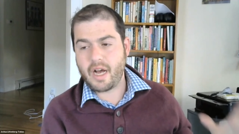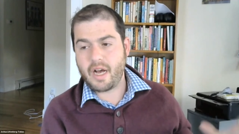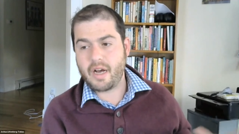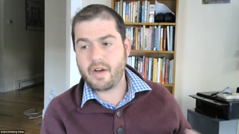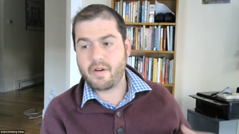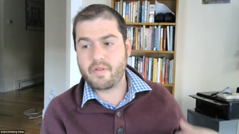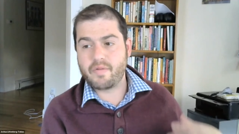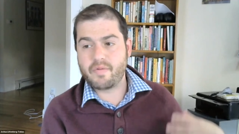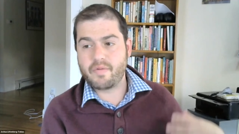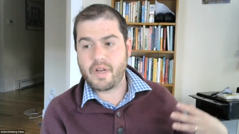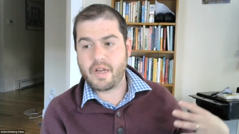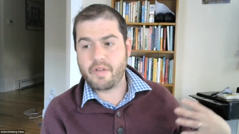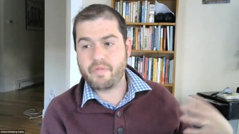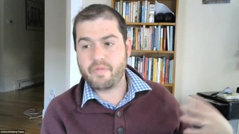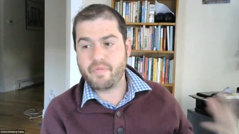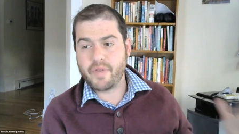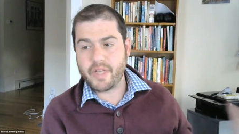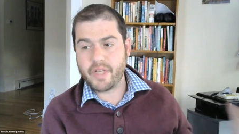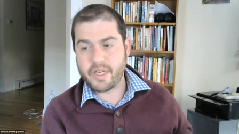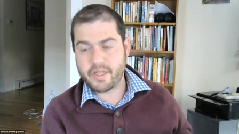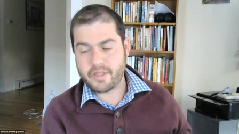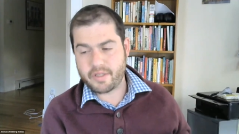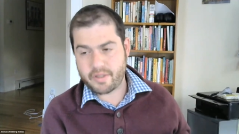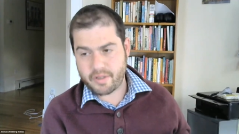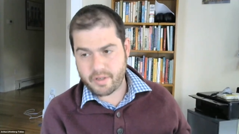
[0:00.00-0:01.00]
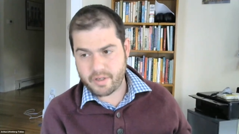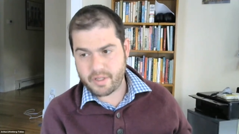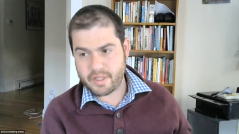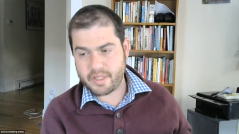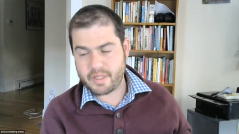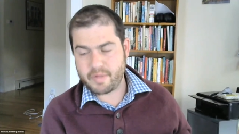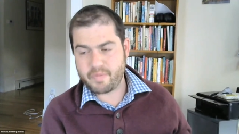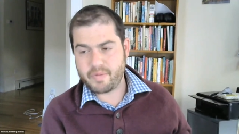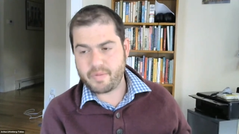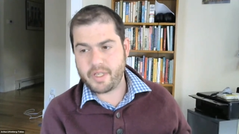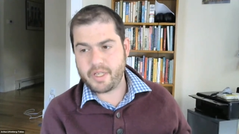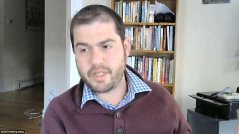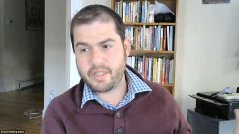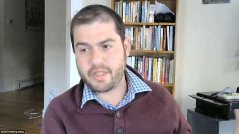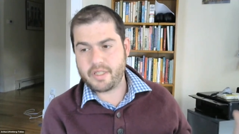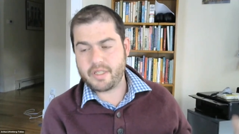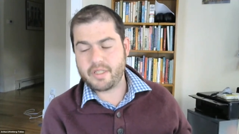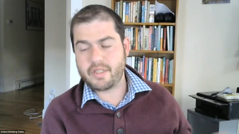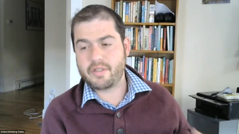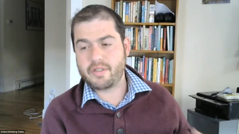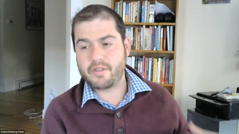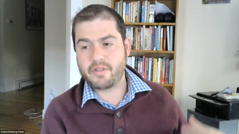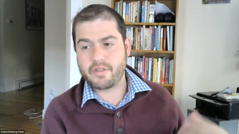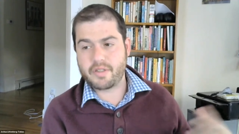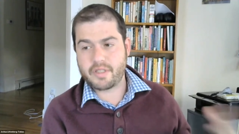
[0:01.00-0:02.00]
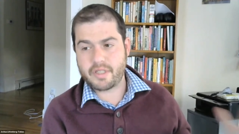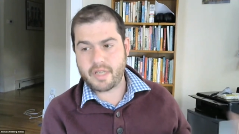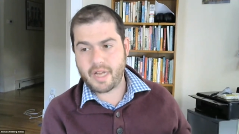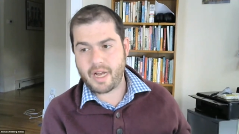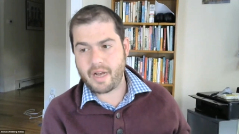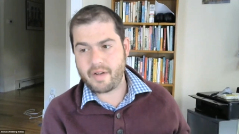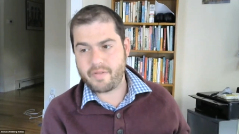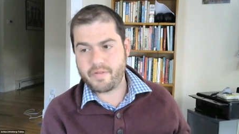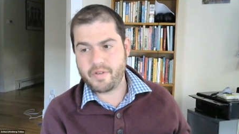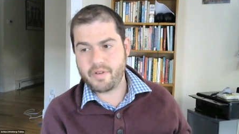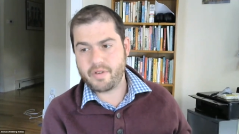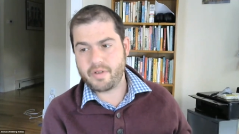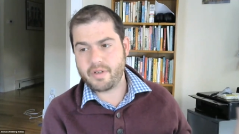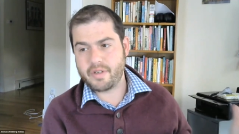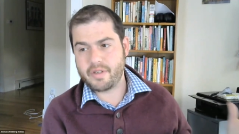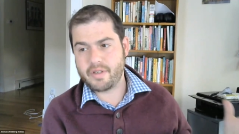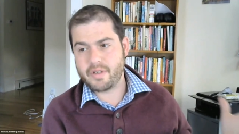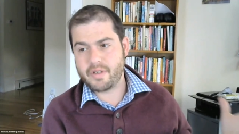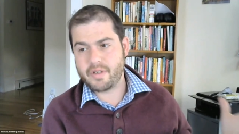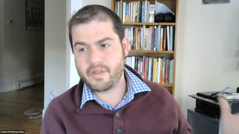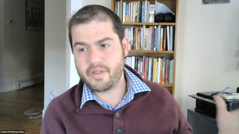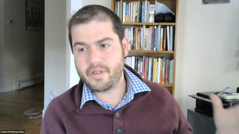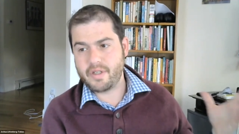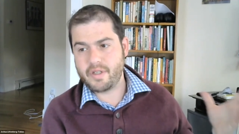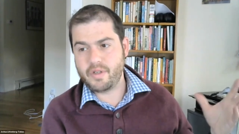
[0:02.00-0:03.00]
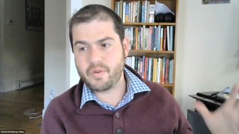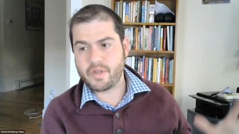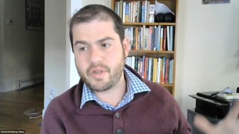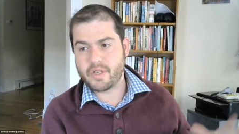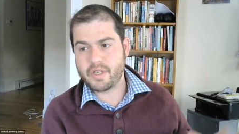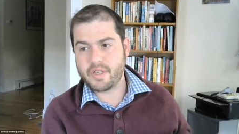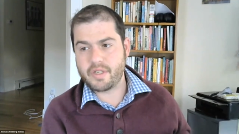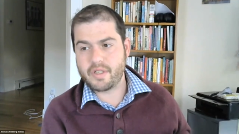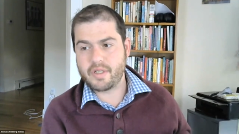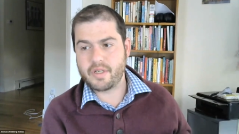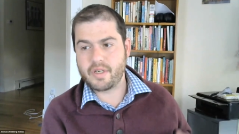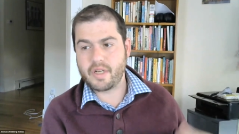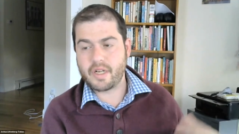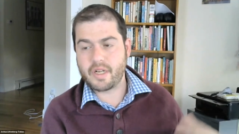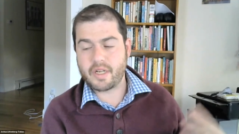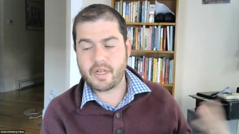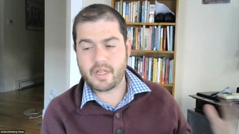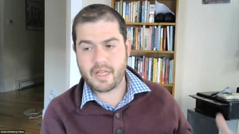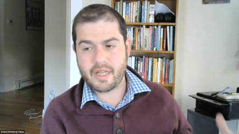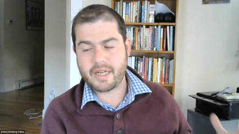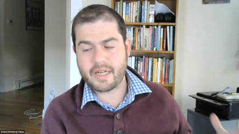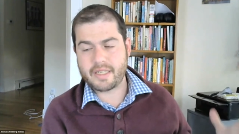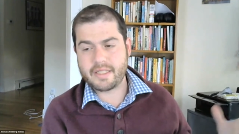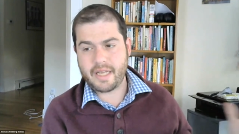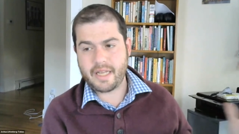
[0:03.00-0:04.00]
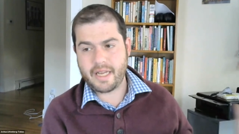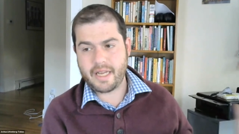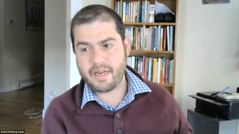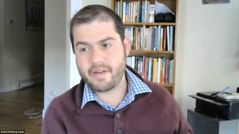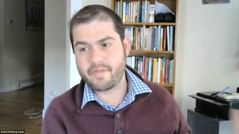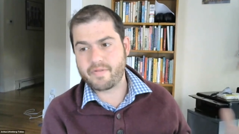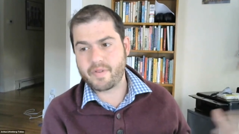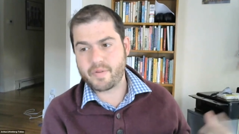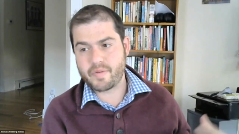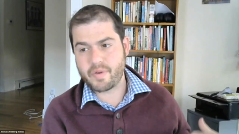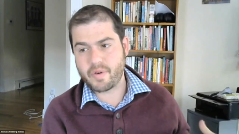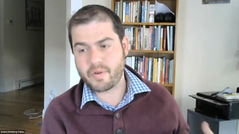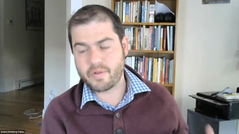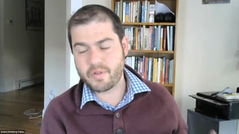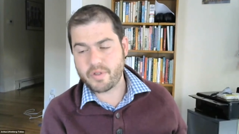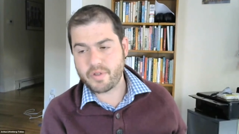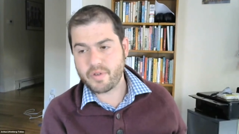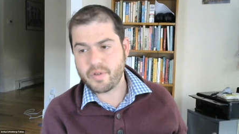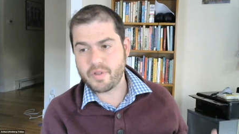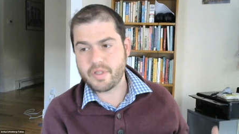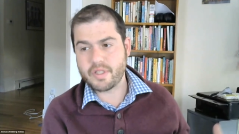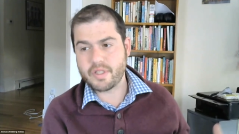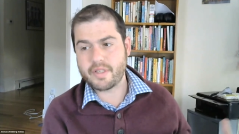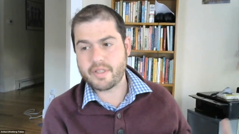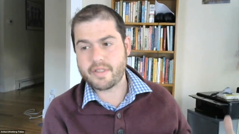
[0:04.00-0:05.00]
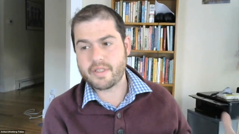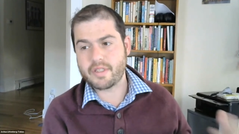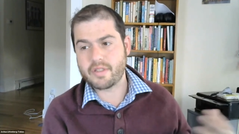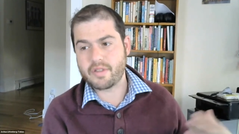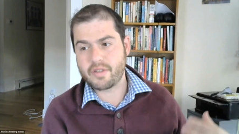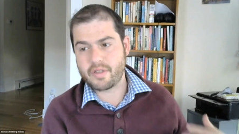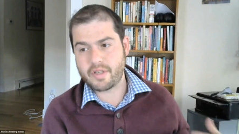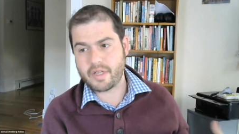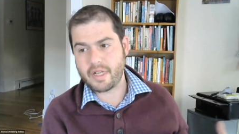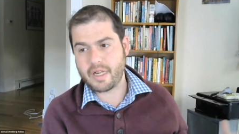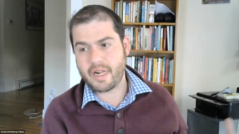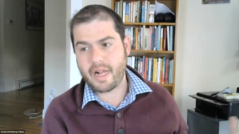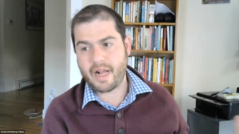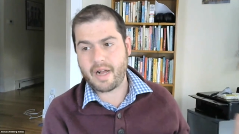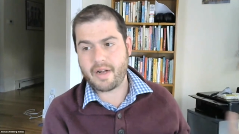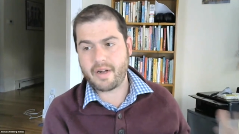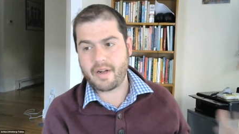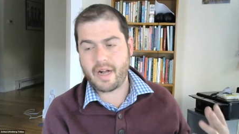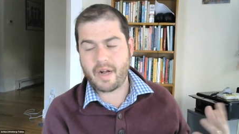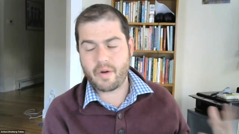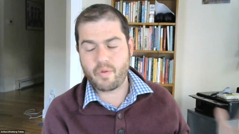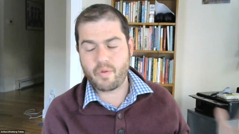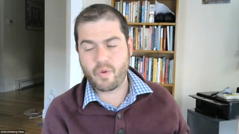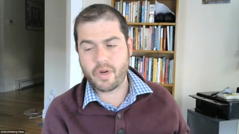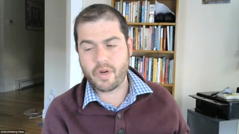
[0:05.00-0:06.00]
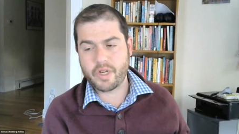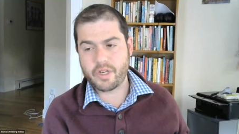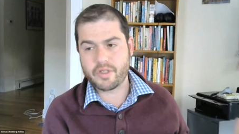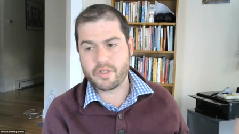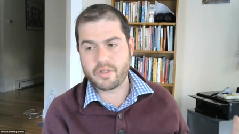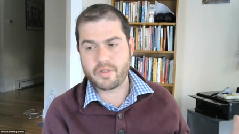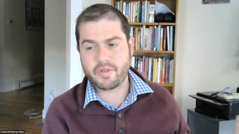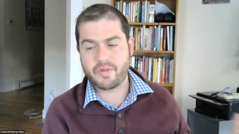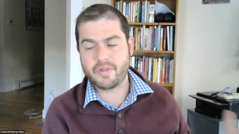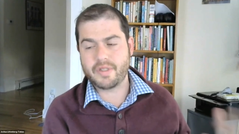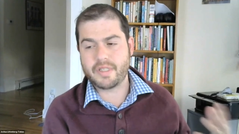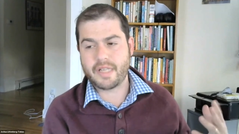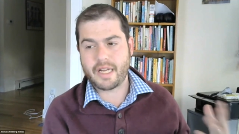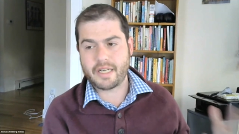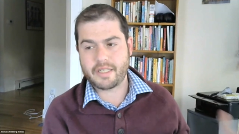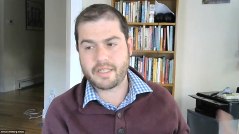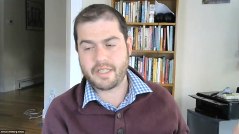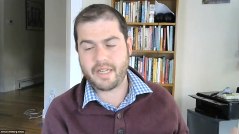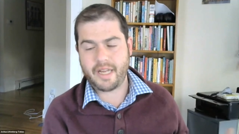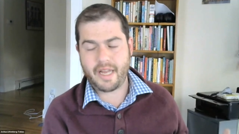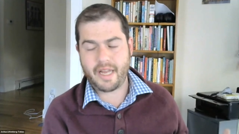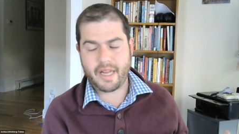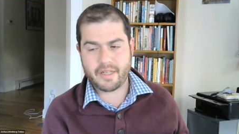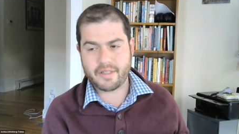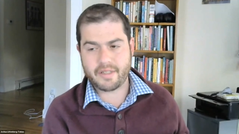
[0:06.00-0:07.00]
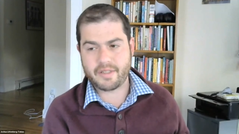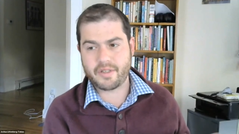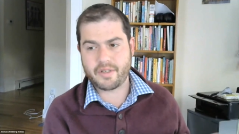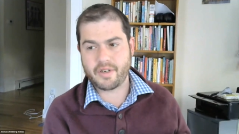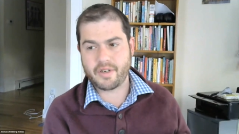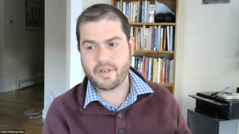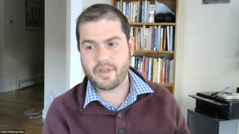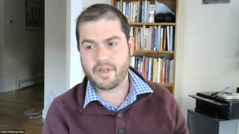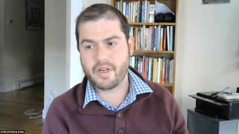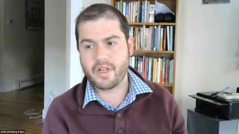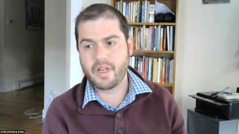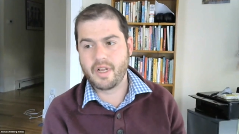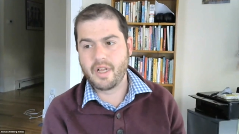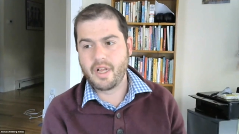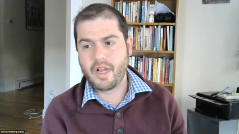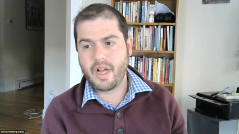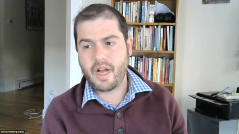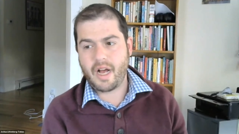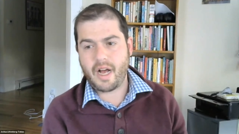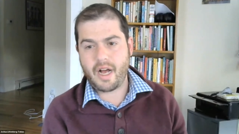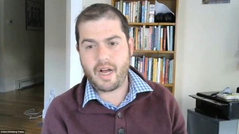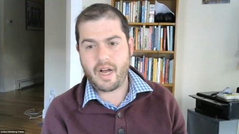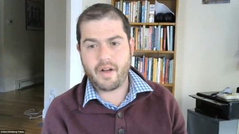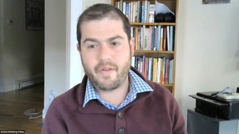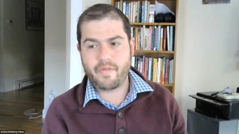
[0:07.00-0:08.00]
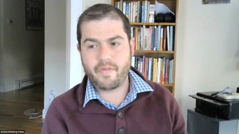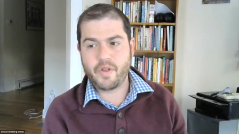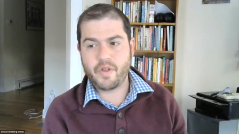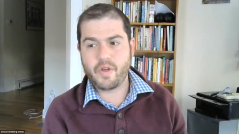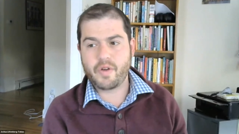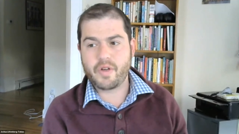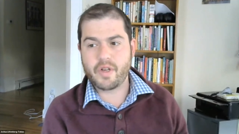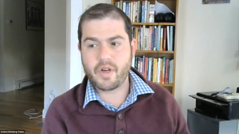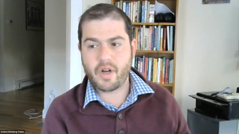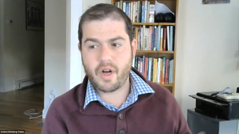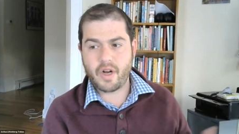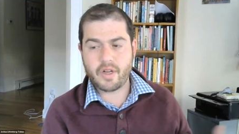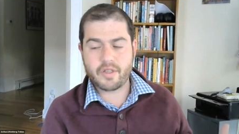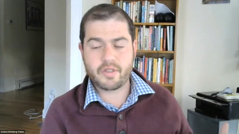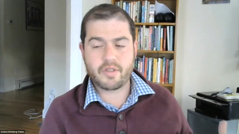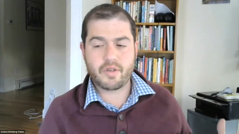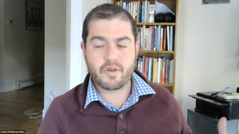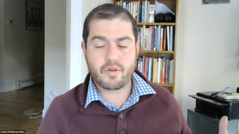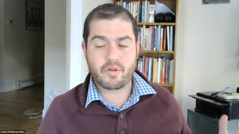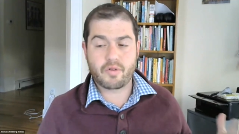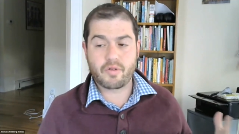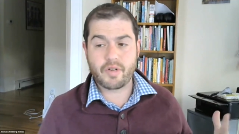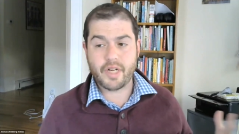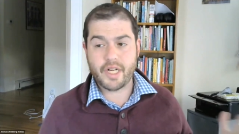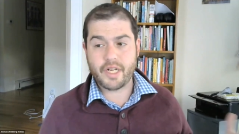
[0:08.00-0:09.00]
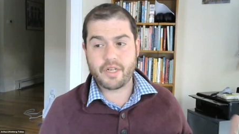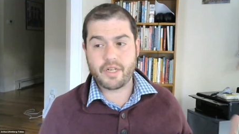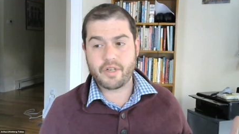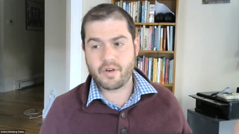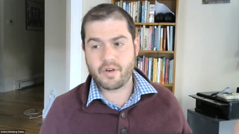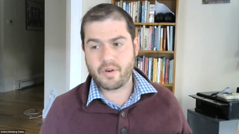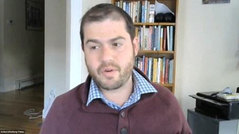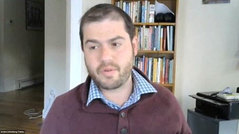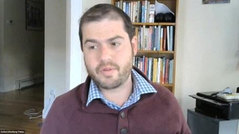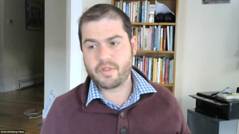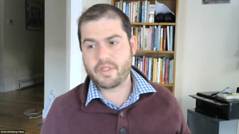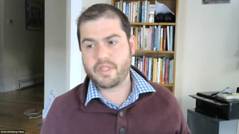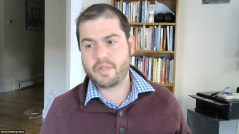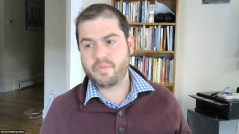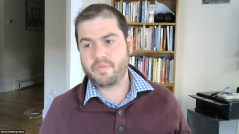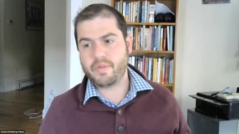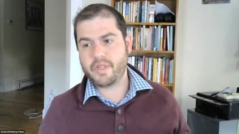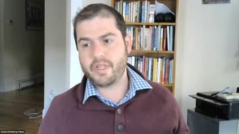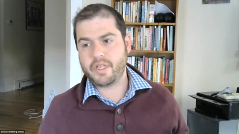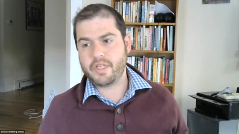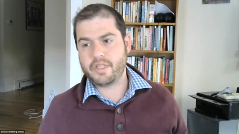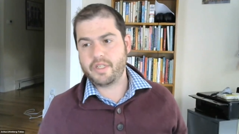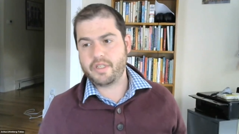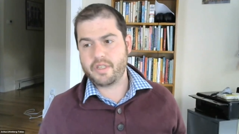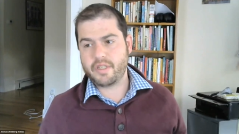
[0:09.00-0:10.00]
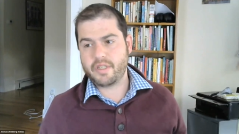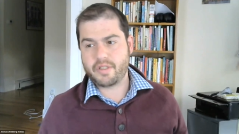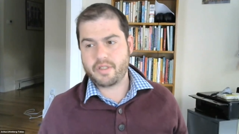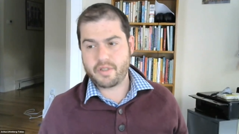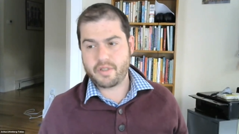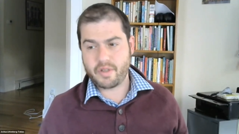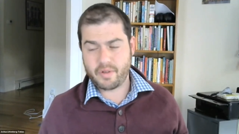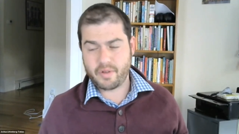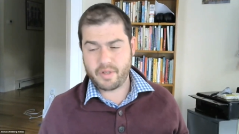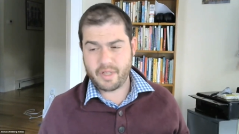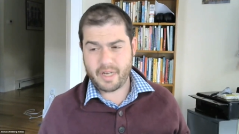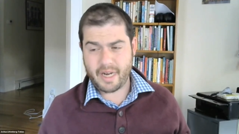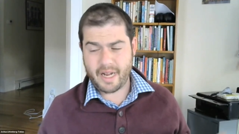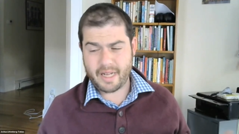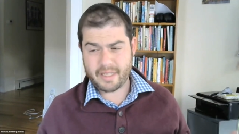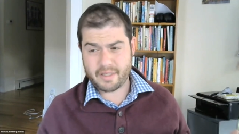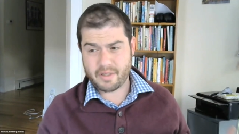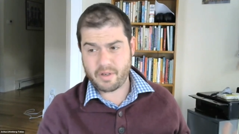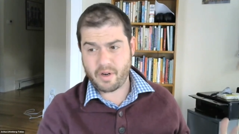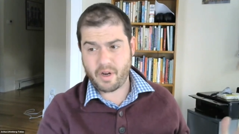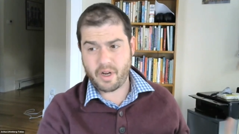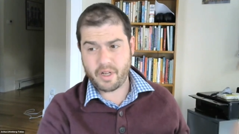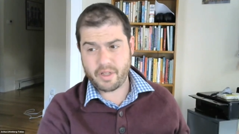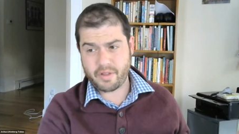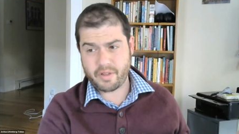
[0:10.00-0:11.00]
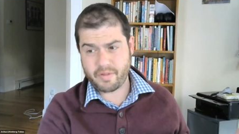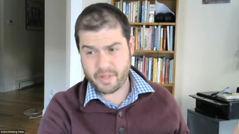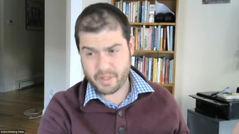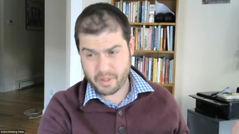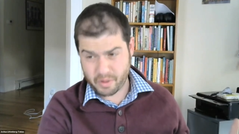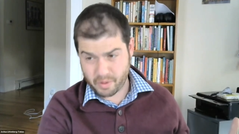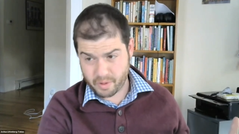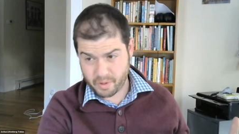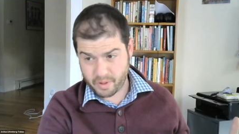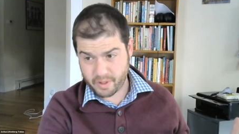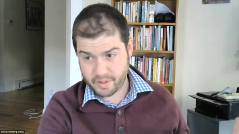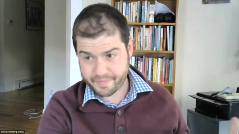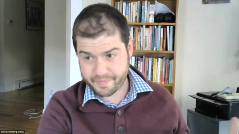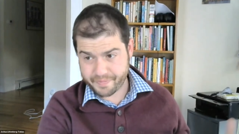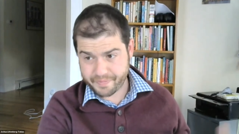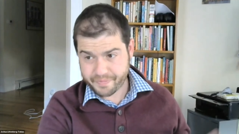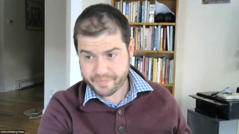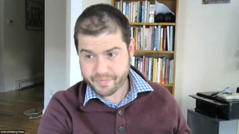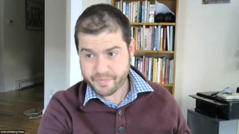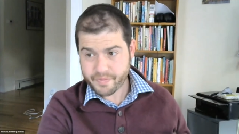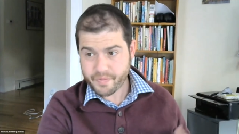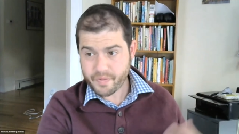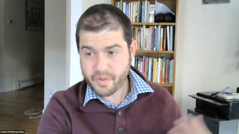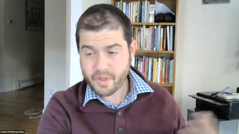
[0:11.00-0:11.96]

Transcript: um, the simulations yourself. You can you can collect data from your own students and look at how, what your students actually answered. Um, you can also create your own simulation. So it has an authoring tool